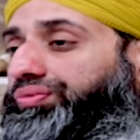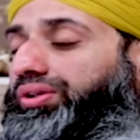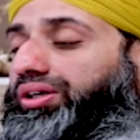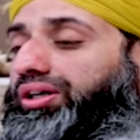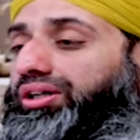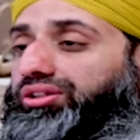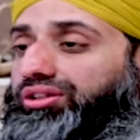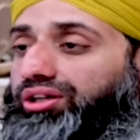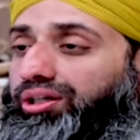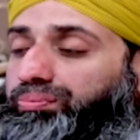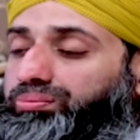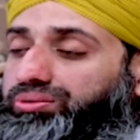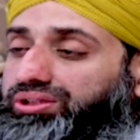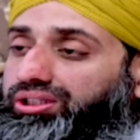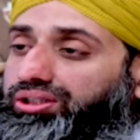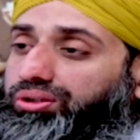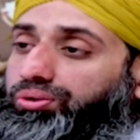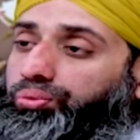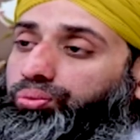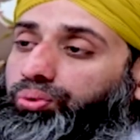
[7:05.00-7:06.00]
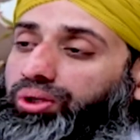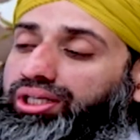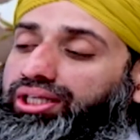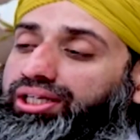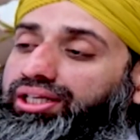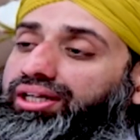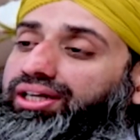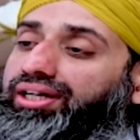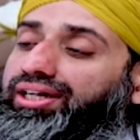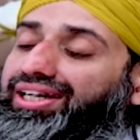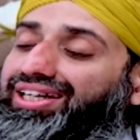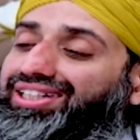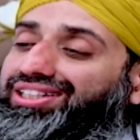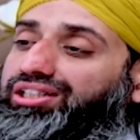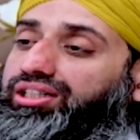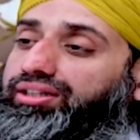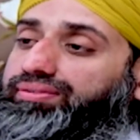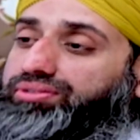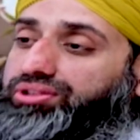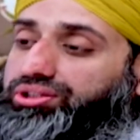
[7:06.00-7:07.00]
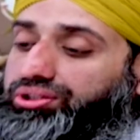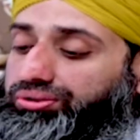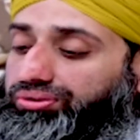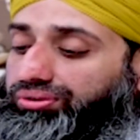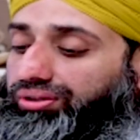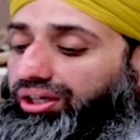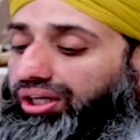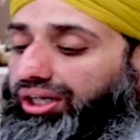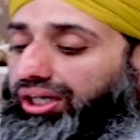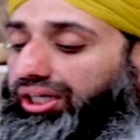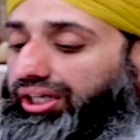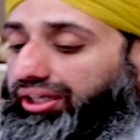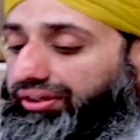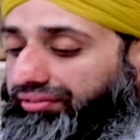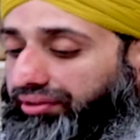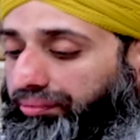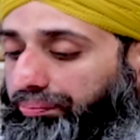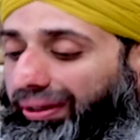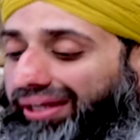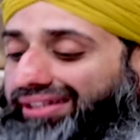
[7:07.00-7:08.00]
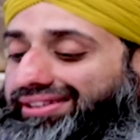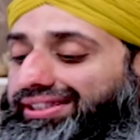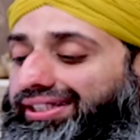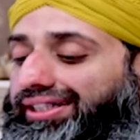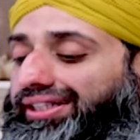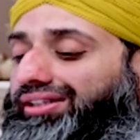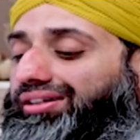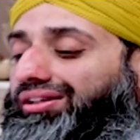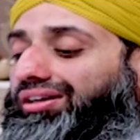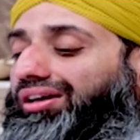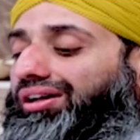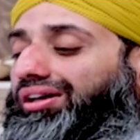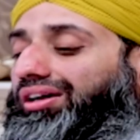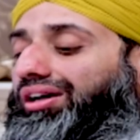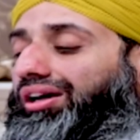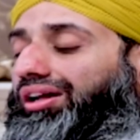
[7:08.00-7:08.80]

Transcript: should we adopt when it comes to repenting.